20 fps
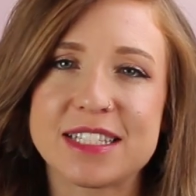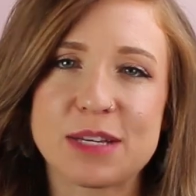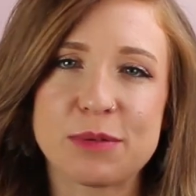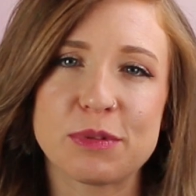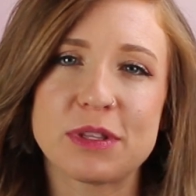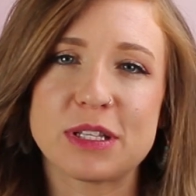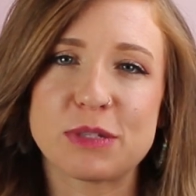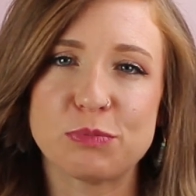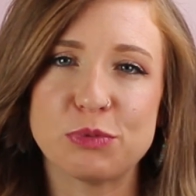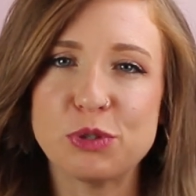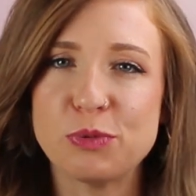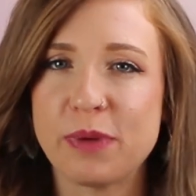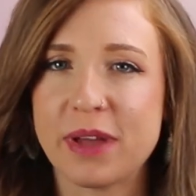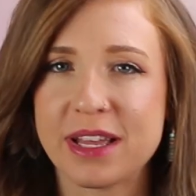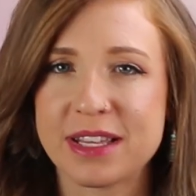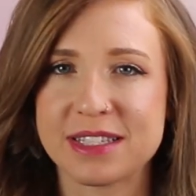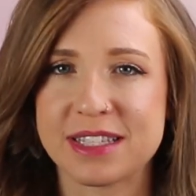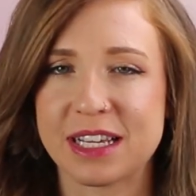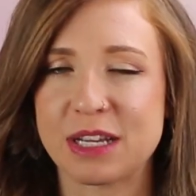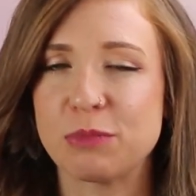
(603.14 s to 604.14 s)
some of this blue
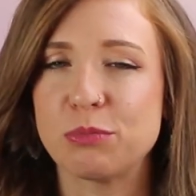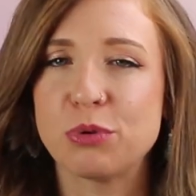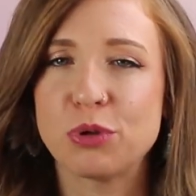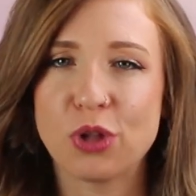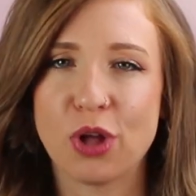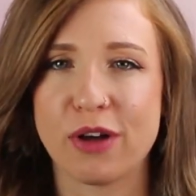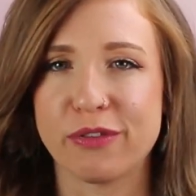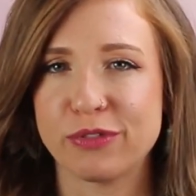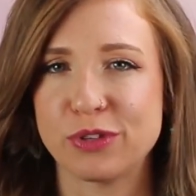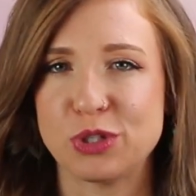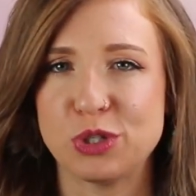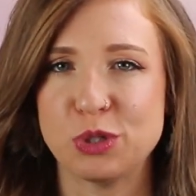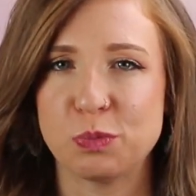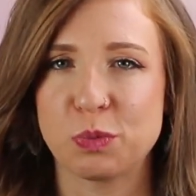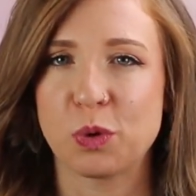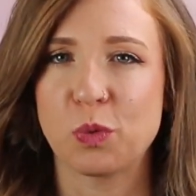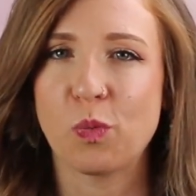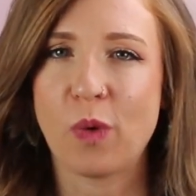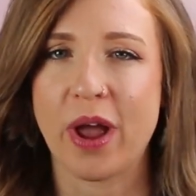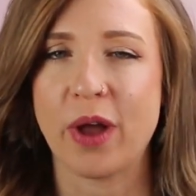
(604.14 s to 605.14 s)
base that can pull off the
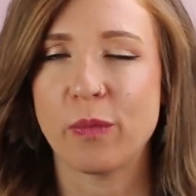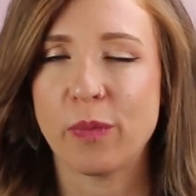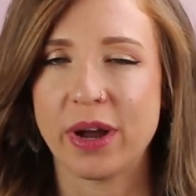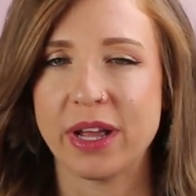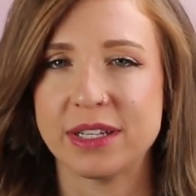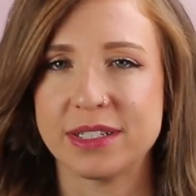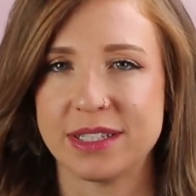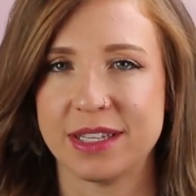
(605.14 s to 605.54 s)
super white